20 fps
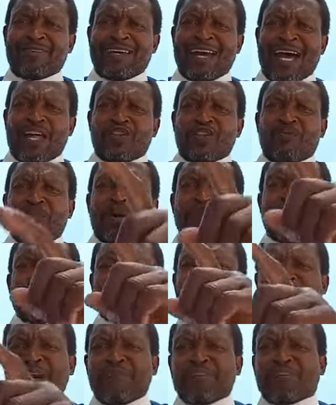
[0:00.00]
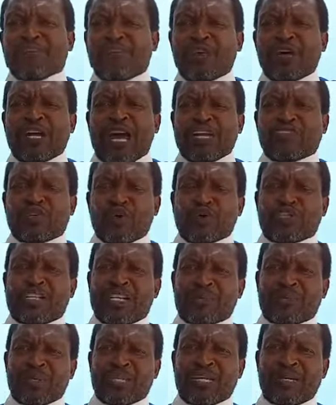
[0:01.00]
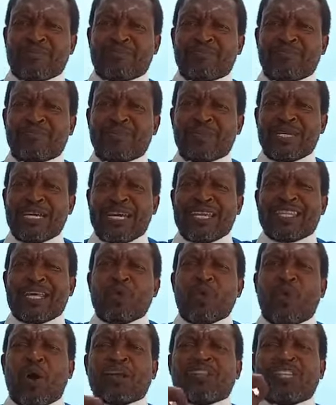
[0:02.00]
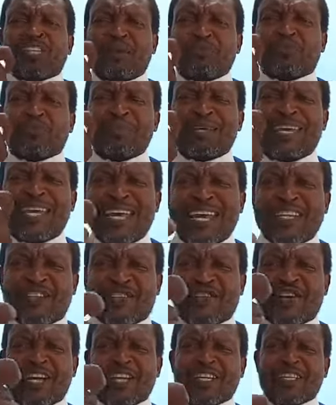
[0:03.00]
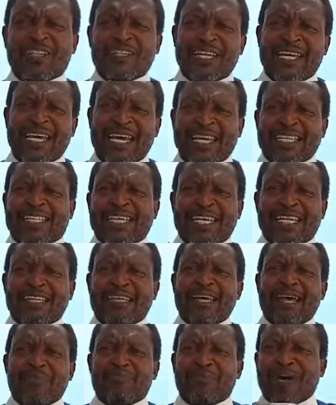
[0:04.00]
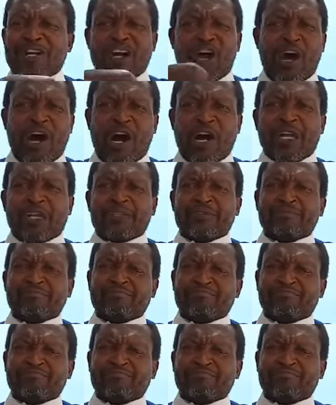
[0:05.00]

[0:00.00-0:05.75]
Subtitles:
and no man must ever so associate with him. They wanted him to be hated by all.